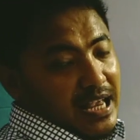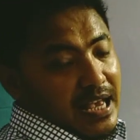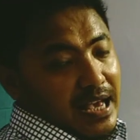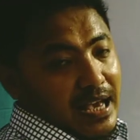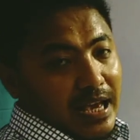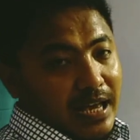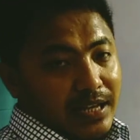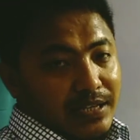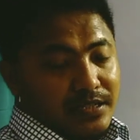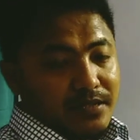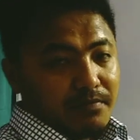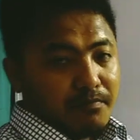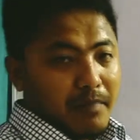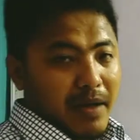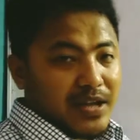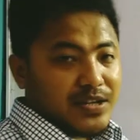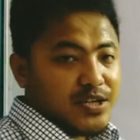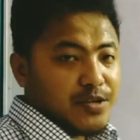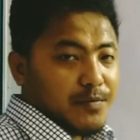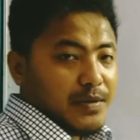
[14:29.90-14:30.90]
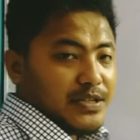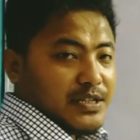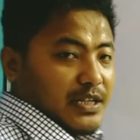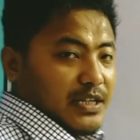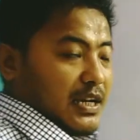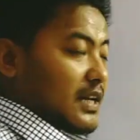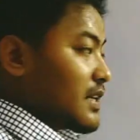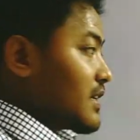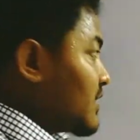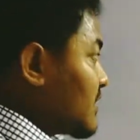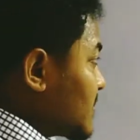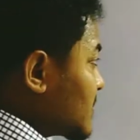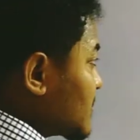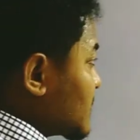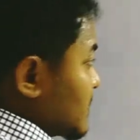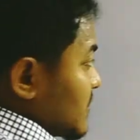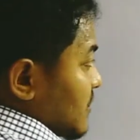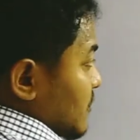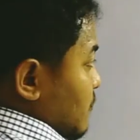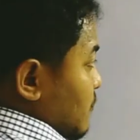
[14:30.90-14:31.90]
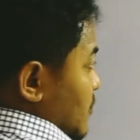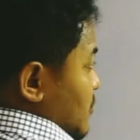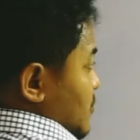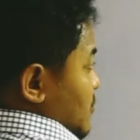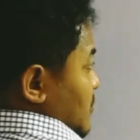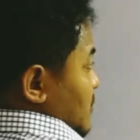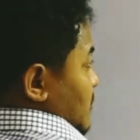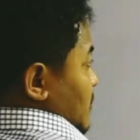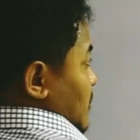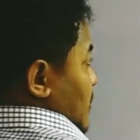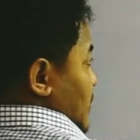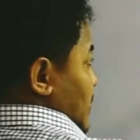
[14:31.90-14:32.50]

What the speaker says: And mathematically, this equation or